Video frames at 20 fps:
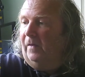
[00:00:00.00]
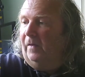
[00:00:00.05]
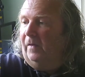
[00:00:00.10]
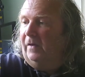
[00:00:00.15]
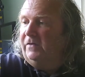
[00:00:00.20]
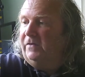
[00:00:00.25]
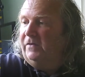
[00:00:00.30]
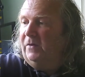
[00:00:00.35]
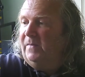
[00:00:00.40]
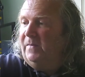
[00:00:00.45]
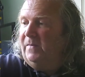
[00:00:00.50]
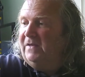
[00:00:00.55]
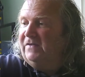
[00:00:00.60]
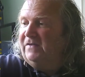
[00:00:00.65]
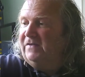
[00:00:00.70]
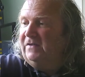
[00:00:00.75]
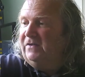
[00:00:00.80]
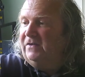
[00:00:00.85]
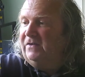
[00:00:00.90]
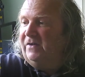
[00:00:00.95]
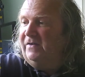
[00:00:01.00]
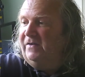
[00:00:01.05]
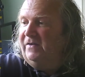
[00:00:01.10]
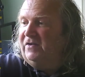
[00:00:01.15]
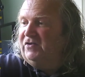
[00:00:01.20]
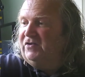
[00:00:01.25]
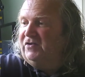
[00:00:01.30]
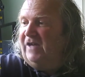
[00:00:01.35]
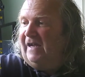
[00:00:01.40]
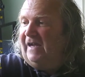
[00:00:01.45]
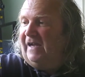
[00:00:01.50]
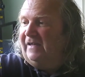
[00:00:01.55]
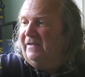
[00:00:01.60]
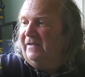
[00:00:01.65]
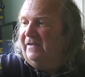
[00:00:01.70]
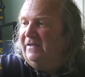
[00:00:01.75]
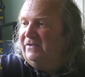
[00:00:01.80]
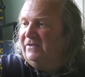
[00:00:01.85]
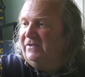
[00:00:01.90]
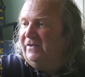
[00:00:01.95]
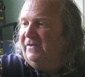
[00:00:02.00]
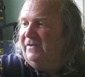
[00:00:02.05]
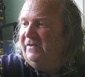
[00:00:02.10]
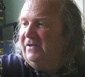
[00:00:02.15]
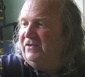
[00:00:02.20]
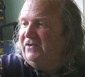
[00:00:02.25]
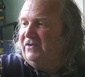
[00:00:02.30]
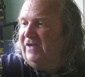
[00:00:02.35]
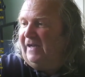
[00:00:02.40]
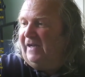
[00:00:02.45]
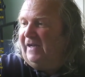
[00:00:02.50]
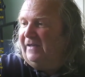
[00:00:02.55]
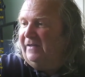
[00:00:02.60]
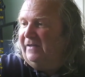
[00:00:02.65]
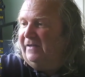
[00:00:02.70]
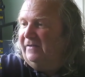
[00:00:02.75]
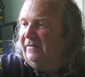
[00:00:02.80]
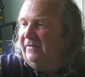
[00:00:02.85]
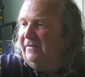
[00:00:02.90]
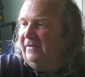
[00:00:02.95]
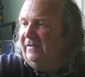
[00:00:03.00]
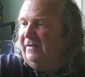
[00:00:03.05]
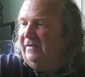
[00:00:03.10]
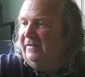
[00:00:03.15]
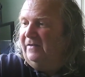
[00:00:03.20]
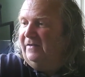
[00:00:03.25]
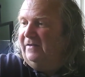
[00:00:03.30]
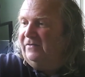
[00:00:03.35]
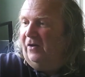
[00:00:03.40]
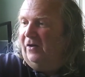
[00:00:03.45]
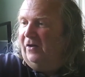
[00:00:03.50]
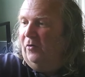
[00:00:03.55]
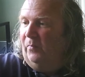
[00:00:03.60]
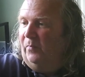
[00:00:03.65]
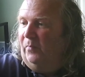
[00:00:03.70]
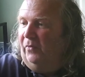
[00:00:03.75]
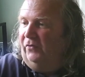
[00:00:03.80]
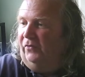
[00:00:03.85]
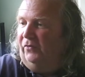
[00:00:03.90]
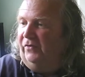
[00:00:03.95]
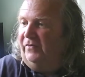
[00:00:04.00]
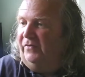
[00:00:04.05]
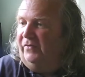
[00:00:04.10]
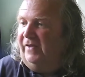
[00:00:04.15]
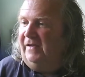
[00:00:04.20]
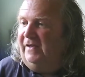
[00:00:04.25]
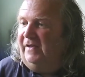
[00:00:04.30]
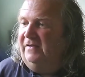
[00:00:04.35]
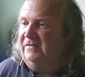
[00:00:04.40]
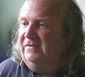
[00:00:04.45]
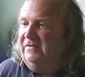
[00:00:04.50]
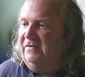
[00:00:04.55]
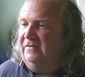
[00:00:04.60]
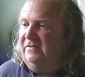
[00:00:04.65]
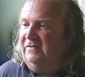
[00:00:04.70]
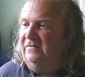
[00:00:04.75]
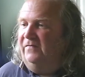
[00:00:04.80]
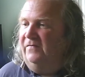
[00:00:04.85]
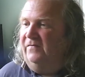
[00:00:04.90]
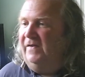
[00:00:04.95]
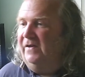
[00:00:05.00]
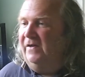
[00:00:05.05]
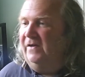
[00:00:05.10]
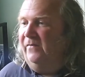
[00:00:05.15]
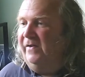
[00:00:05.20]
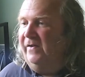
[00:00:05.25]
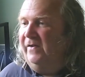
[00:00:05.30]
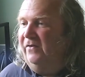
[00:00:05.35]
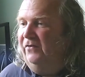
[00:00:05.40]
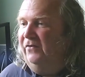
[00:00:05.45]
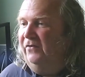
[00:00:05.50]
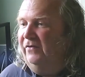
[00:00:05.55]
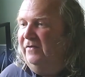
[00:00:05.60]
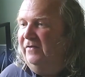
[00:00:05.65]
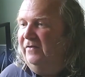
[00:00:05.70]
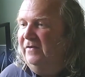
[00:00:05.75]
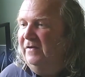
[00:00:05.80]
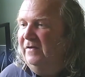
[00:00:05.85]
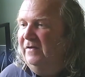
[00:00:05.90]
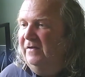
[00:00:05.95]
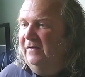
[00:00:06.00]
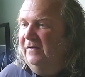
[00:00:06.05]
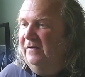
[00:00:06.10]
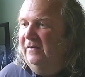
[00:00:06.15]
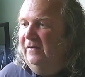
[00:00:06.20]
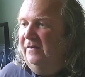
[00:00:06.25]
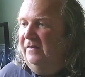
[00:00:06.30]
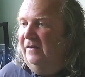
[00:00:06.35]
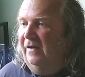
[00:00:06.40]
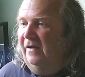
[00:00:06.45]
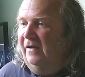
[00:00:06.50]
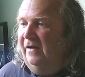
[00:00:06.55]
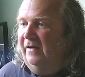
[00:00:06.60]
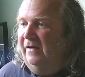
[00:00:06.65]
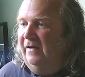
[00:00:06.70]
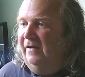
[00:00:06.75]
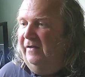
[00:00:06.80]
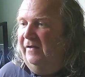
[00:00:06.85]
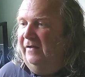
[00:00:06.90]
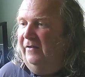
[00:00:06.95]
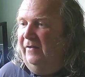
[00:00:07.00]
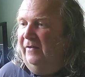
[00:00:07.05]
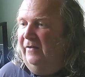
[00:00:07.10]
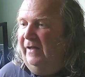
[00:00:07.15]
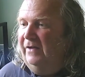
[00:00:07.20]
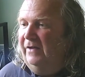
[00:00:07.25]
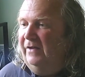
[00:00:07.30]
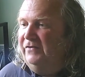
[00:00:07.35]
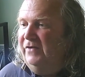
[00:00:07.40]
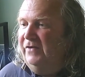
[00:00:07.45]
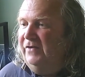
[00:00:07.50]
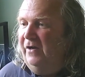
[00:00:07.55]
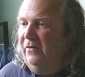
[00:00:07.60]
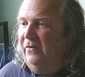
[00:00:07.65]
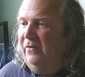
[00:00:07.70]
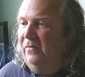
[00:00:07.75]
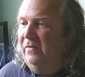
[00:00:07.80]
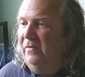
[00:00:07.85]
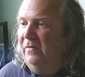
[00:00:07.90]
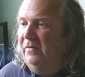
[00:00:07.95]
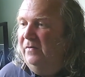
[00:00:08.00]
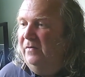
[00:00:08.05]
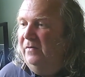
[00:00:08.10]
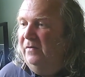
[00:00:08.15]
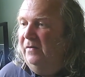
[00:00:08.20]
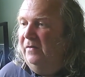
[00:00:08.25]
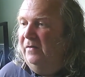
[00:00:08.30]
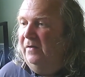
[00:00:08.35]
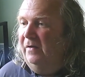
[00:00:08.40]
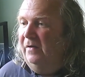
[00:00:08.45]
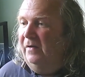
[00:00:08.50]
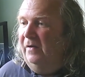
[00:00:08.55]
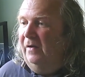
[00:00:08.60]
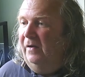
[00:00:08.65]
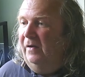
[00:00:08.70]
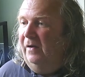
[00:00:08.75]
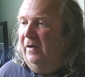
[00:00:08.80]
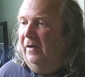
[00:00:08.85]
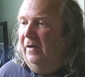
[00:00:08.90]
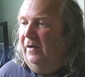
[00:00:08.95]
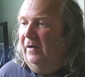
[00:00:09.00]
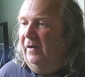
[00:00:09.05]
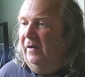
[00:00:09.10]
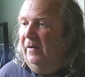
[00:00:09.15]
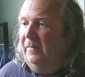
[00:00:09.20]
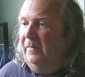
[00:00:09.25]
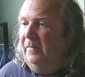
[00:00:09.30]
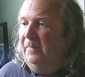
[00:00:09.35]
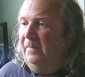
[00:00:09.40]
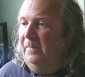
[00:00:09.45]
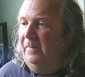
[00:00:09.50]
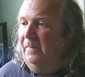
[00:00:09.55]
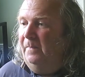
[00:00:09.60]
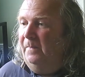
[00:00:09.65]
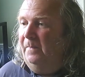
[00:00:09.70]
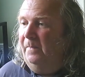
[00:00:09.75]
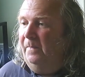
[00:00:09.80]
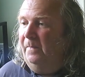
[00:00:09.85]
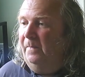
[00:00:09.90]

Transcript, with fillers: Alright, Dominic says he's going to check. He's going to check the, these opals and things and finger wheels, and and he'll let us know. Um,